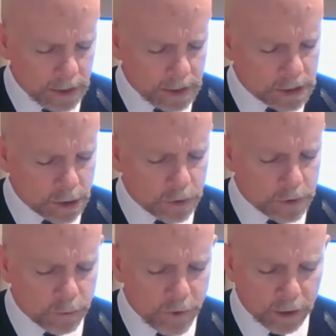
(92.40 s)

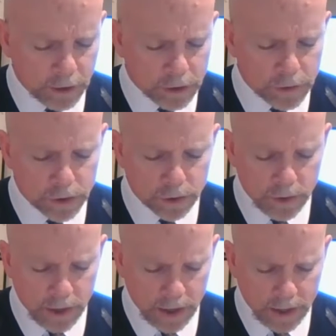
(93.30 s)
Serious or fatal injuries
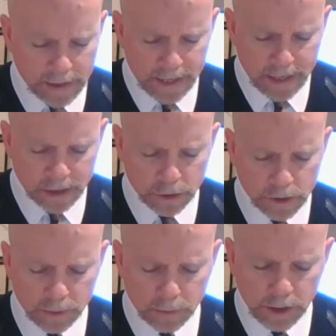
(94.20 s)
are assessed
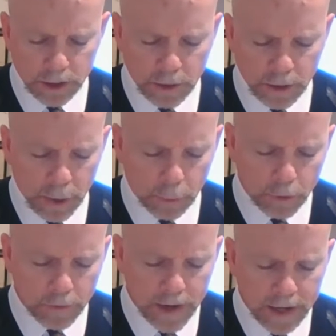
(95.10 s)
using the
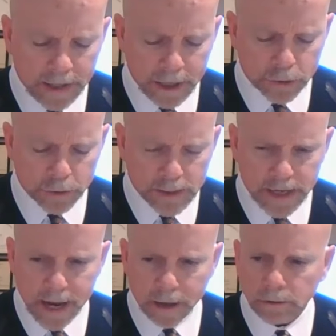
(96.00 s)
abbreviated injury
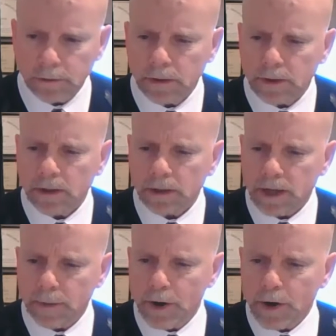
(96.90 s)
scale.
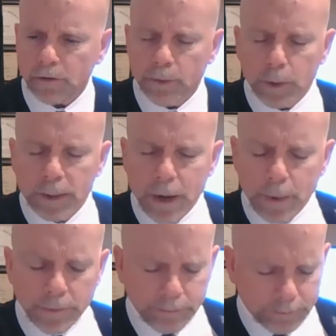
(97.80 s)
Now, Mary, you familiar with that
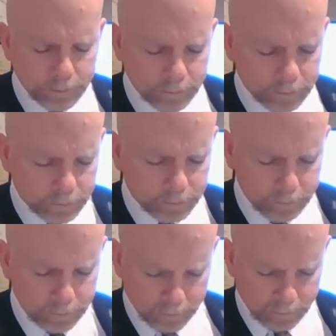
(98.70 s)
one?
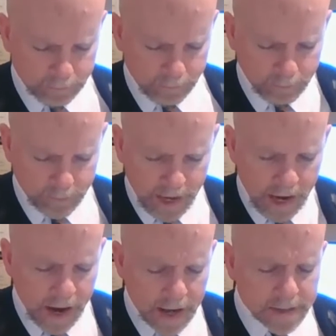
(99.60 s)
The
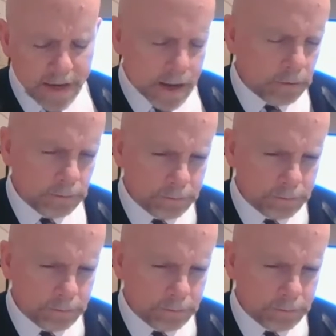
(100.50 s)
AIS scale?